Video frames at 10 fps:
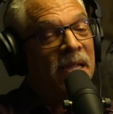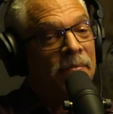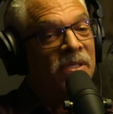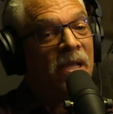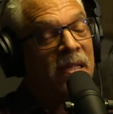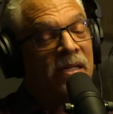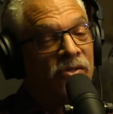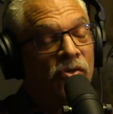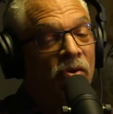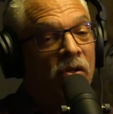mean, I'm telling that
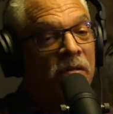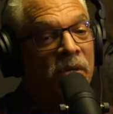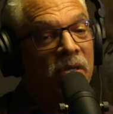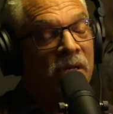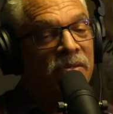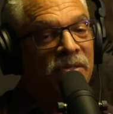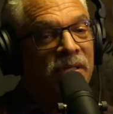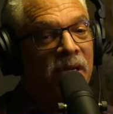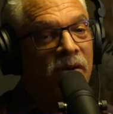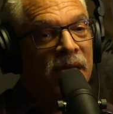story only
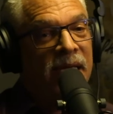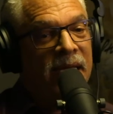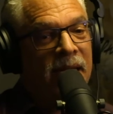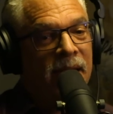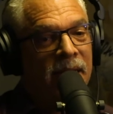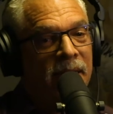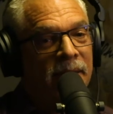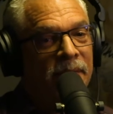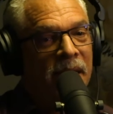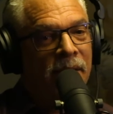because, you know,
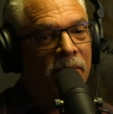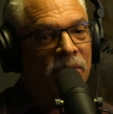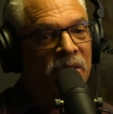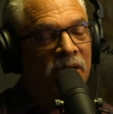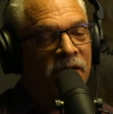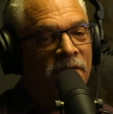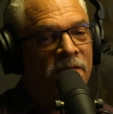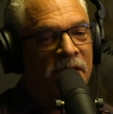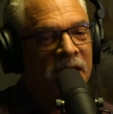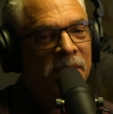it was such a
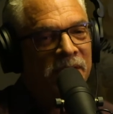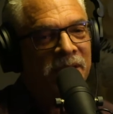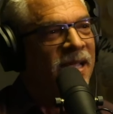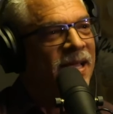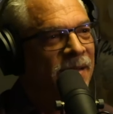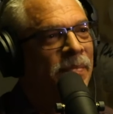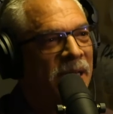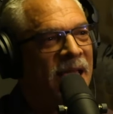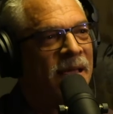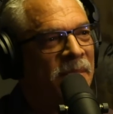famous thing, and it
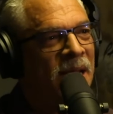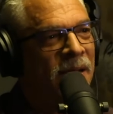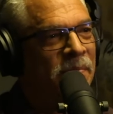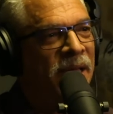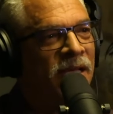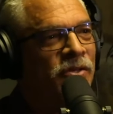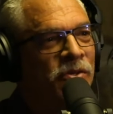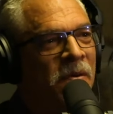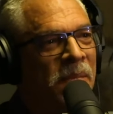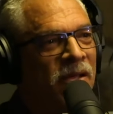became like a big
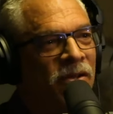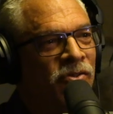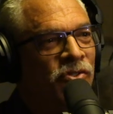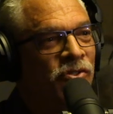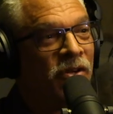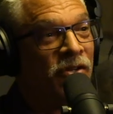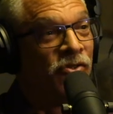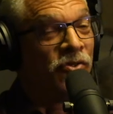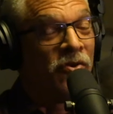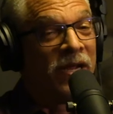issue about
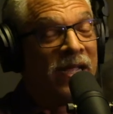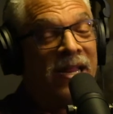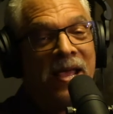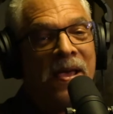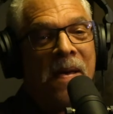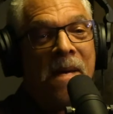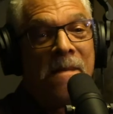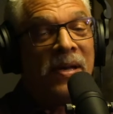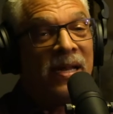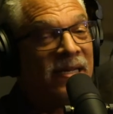insuring it.
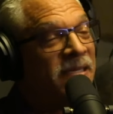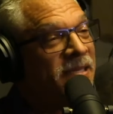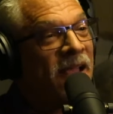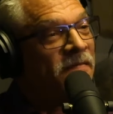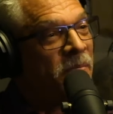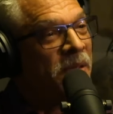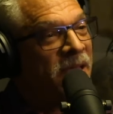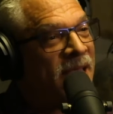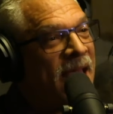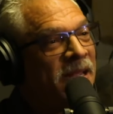But it doesn't have to
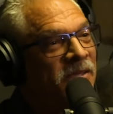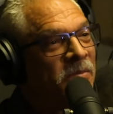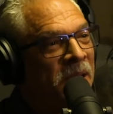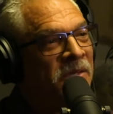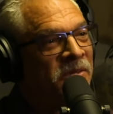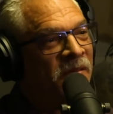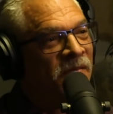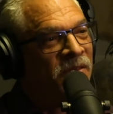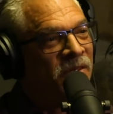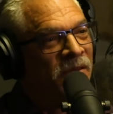be that
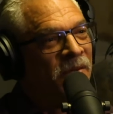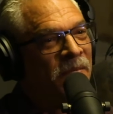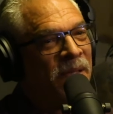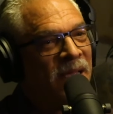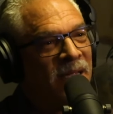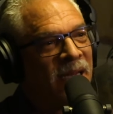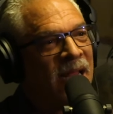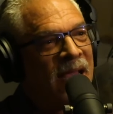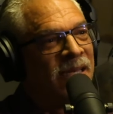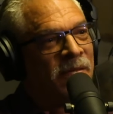expensive to be
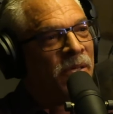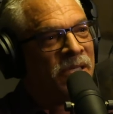inclined to